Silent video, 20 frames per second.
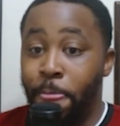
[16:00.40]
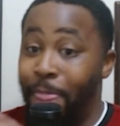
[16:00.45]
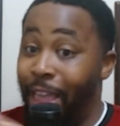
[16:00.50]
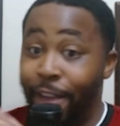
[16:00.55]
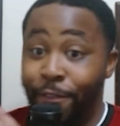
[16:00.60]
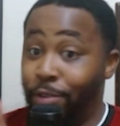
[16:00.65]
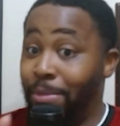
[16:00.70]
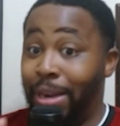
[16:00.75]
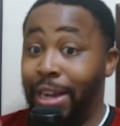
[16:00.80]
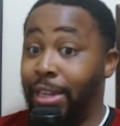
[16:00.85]

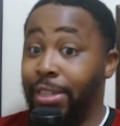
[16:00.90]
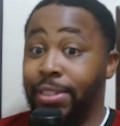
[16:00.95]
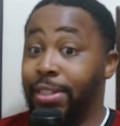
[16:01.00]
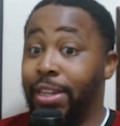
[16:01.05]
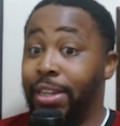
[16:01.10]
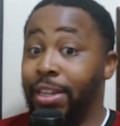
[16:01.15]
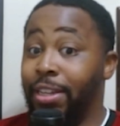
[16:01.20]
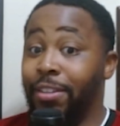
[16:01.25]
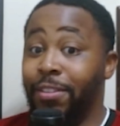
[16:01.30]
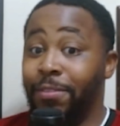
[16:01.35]
Everybody's a
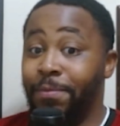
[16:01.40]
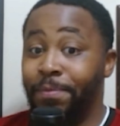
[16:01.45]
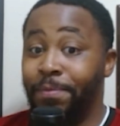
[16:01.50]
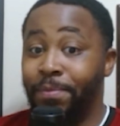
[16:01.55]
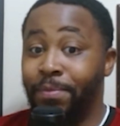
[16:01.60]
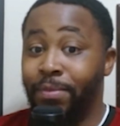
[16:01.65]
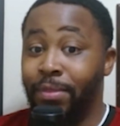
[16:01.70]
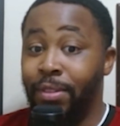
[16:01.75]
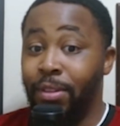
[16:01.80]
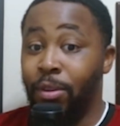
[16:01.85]
nigga.
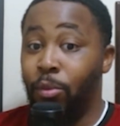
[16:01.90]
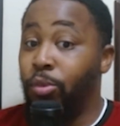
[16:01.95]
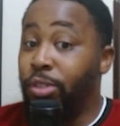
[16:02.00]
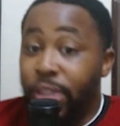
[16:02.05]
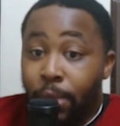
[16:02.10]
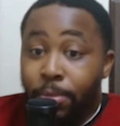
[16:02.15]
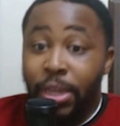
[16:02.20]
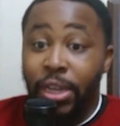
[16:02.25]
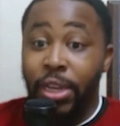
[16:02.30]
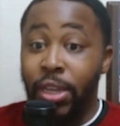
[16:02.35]
What's
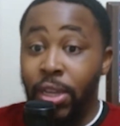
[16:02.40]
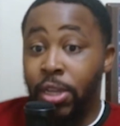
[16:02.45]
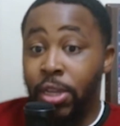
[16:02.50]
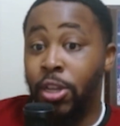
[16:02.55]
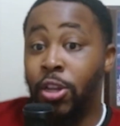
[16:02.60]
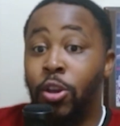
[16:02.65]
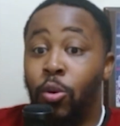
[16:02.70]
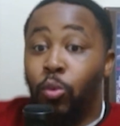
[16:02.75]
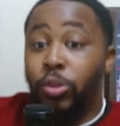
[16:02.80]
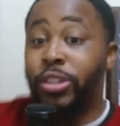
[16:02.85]
up, nigga?
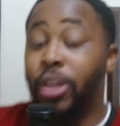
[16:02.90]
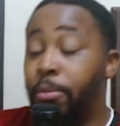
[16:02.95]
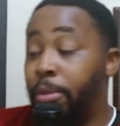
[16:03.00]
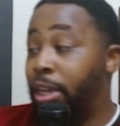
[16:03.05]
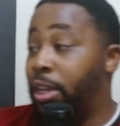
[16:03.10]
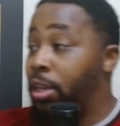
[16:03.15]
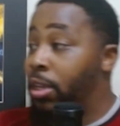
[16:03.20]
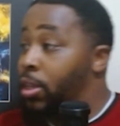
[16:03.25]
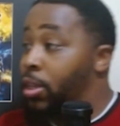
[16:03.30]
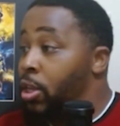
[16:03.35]
What's up,
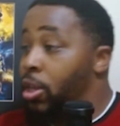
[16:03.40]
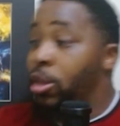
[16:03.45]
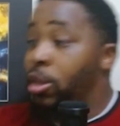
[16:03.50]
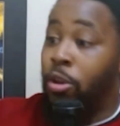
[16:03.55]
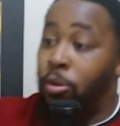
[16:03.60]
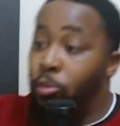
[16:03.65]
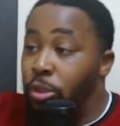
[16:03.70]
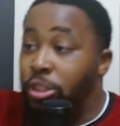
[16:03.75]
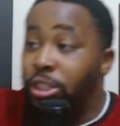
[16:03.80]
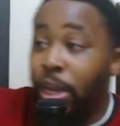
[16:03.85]
nigga?
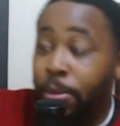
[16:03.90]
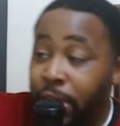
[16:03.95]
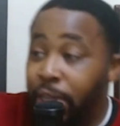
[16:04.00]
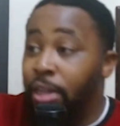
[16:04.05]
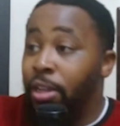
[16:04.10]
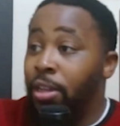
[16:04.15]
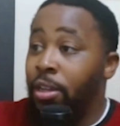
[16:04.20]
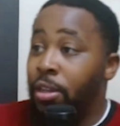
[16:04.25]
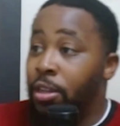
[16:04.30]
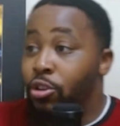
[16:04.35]
What's up,
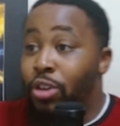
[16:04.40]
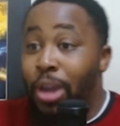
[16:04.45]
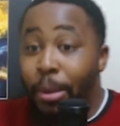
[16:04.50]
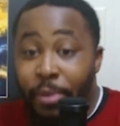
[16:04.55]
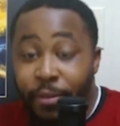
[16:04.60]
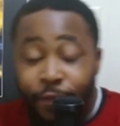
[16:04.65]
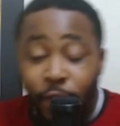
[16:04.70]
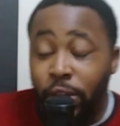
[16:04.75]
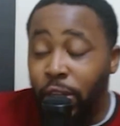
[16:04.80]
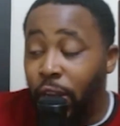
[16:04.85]
nigga? You got me
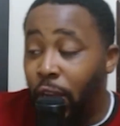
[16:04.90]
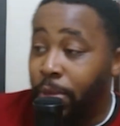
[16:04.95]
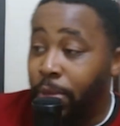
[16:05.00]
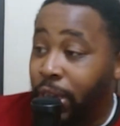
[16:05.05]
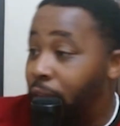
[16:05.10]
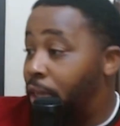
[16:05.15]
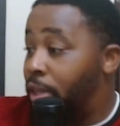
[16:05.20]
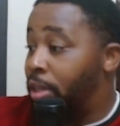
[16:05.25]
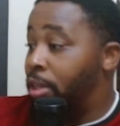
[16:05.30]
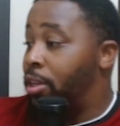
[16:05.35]
fucked up,
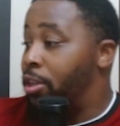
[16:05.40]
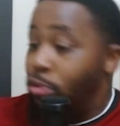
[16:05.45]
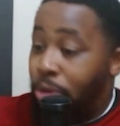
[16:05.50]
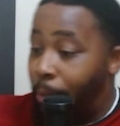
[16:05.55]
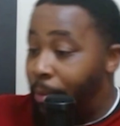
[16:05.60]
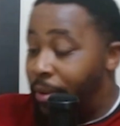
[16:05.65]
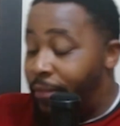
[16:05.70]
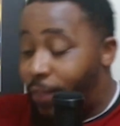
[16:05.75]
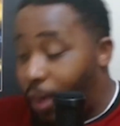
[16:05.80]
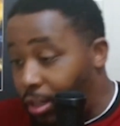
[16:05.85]
nigga. You got
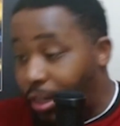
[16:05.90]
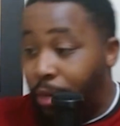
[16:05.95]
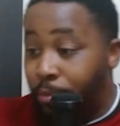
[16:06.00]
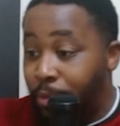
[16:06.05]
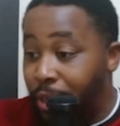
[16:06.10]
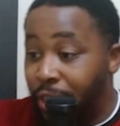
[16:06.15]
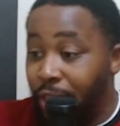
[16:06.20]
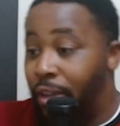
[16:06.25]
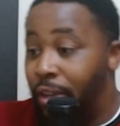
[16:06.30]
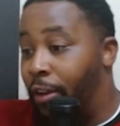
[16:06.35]
me fucked up,
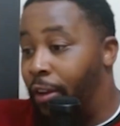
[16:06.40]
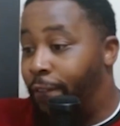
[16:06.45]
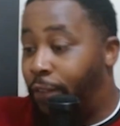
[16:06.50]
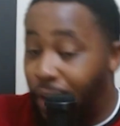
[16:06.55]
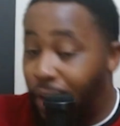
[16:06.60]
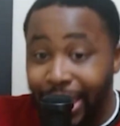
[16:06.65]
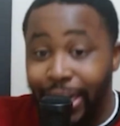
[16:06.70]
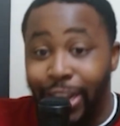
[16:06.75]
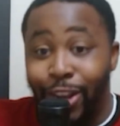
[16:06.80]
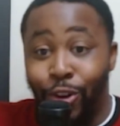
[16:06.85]
nigga. Fuck
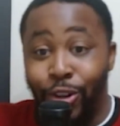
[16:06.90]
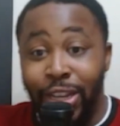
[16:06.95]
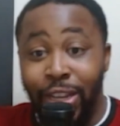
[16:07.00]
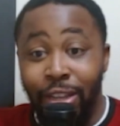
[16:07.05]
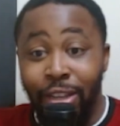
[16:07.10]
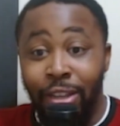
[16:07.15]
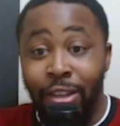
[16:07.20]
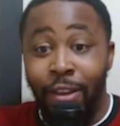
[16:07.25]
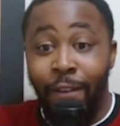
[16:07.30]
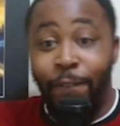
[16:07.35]
out of here,
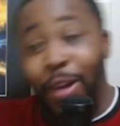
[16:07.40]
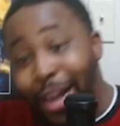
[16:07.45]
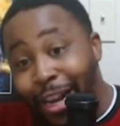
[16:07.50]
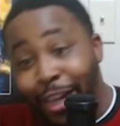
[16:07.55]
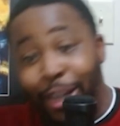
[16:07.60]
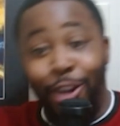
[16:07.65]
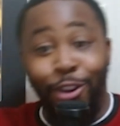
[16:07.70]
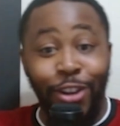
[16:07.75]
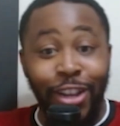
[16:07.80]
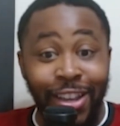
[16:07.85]
nigga. Fuck out
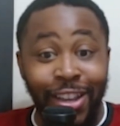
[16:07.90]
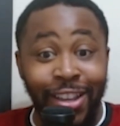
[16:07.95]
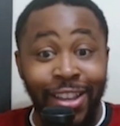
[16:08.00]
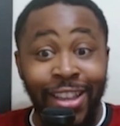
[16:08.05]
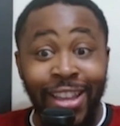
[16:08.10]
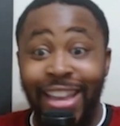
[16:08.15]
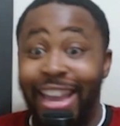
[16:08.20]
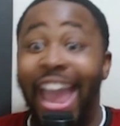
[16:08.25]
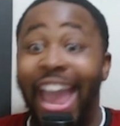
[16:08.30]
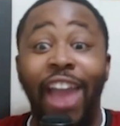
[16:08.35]
of here, nigga.
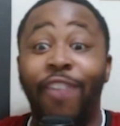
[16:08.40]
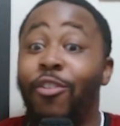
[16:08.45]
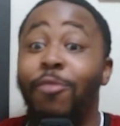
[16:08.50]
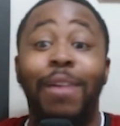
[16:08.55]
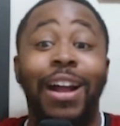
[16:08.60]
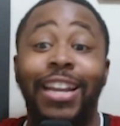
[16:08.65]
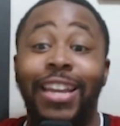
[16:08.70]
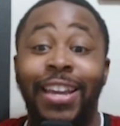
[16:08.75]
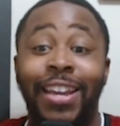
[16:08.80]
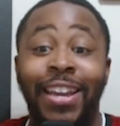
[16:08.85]

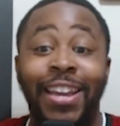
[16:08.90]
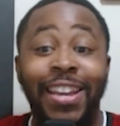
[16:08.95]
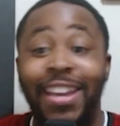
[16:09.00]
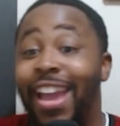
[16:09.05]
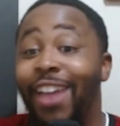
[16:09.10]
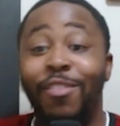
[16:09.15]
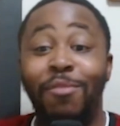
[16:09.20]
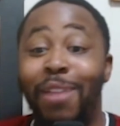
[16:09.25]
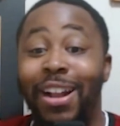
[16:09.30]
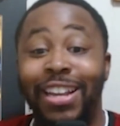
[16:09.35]
Everybody.
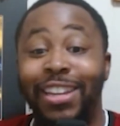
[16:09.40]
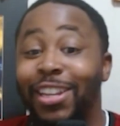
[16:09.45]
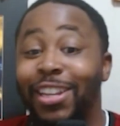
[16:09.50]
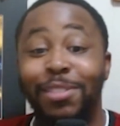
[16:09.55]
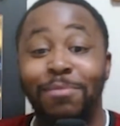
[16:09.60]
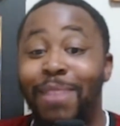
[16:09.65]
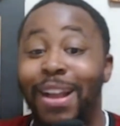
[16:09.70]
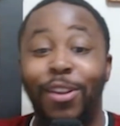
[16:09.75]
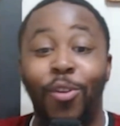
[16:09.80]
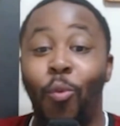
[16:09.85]

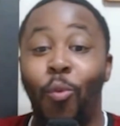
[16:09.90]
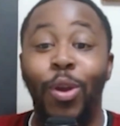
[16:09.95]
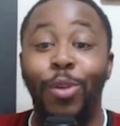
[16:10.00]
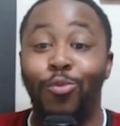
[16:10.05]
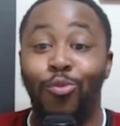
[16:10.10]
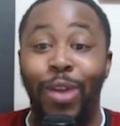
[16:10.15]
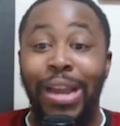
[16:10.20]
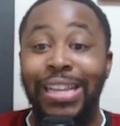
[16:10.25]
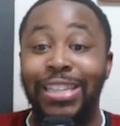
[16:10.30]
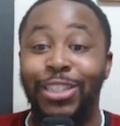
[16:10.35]
Doesn't matter what
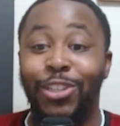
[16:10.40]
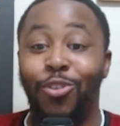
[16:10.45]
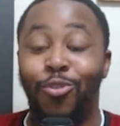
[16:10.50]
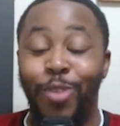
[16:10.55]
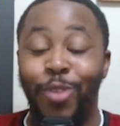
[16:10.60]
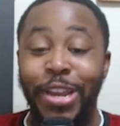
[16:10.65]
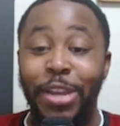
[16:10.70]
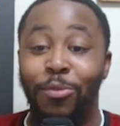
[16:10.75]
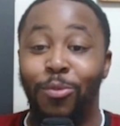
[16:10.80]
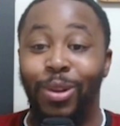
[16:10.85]
race,
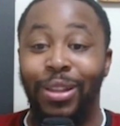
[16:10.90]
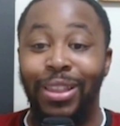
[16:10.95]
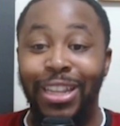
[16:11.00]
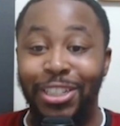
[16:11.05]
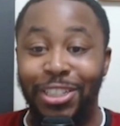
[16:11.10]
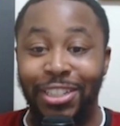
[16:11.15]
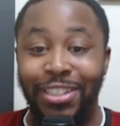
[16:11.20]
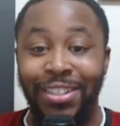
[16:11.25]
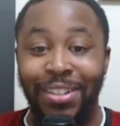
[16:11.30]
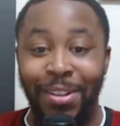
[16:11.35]
creed,
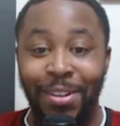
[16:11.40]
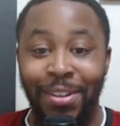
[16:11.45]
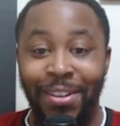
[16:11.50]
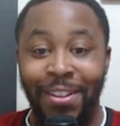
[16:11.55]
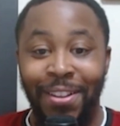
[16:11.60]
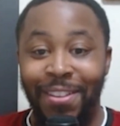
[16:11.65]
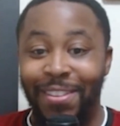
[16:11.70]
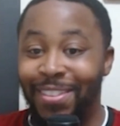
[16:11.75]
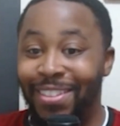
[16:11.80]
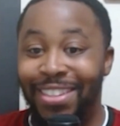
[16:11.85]
religion.
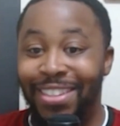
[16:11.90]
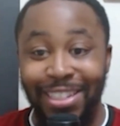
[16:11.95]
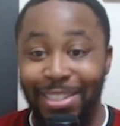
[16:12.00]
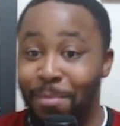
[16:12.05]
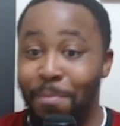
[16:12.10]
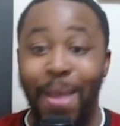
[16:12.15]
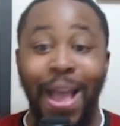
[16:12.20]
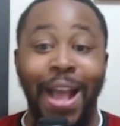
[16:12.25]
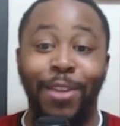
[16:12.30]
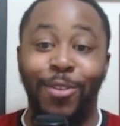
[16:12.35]

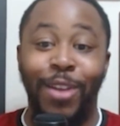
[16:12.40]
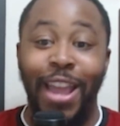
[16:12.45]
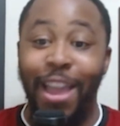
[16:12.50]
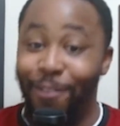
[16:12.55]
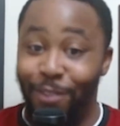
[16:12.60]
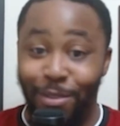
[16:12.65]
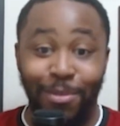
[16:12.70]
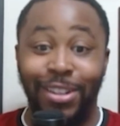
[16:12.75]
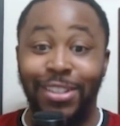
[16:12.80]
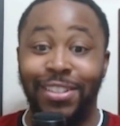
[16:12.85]
Doesn't matter.
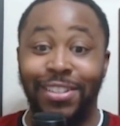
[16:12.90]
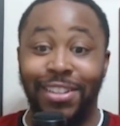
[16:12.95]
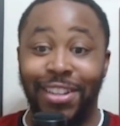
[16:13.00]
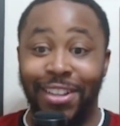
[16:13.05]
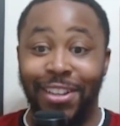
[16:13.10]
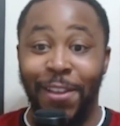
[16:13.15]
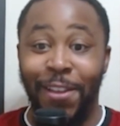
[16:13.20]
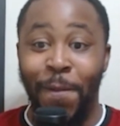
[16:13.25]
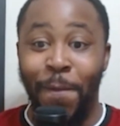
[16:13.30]
Everybody's a nigga.